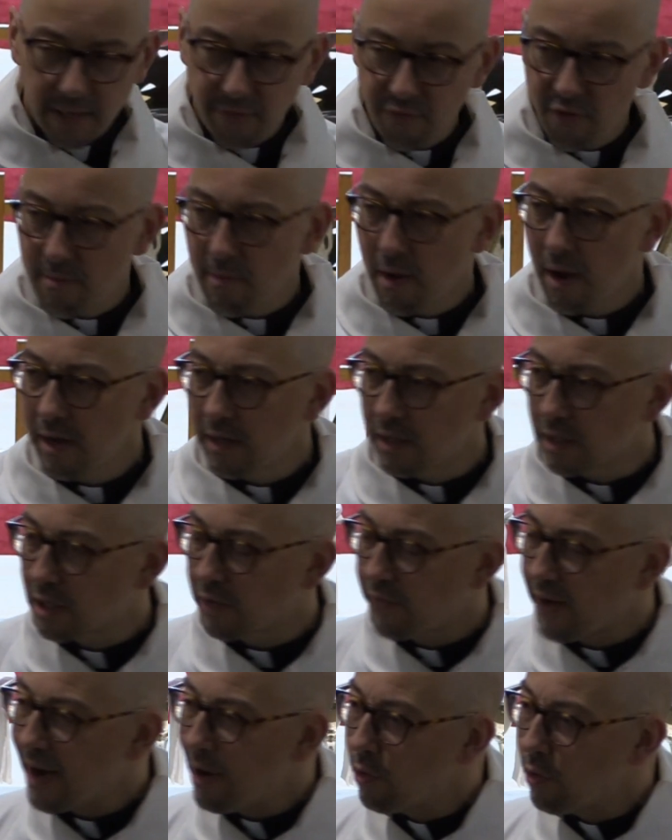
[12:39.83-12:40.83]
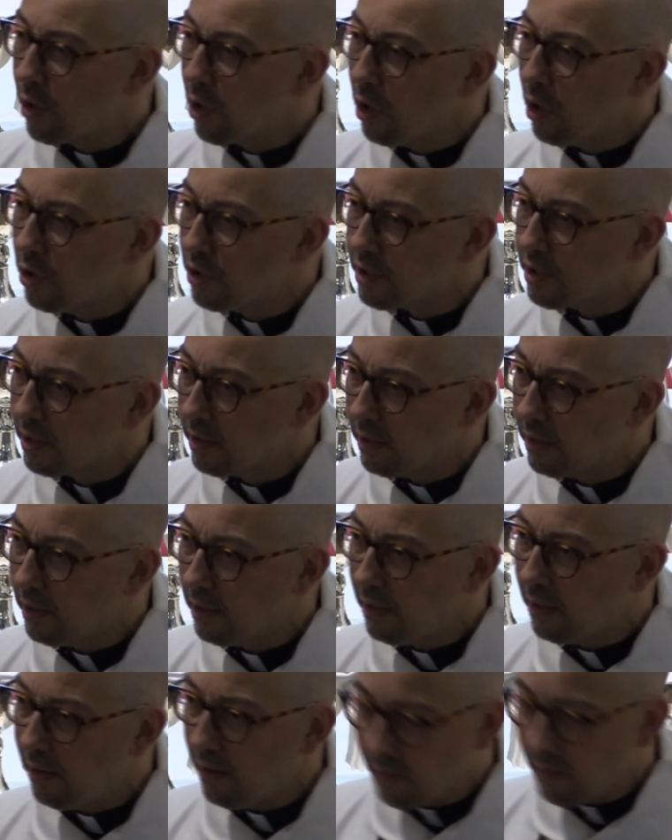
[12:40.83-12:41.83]
they remind us of how God
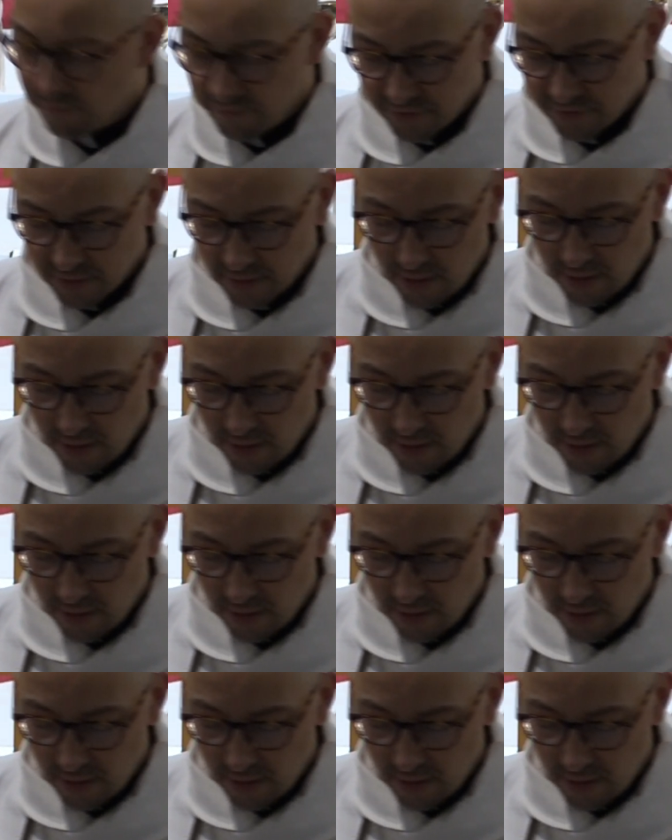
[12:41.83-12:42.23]
loves